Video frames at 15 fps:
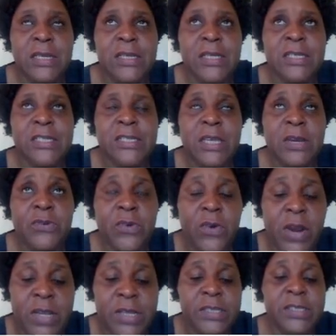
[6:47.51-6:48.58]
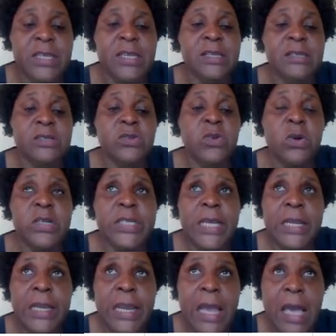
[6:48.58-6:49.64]
secretes is not
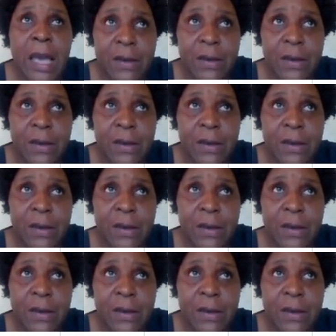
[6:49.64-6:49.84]
enough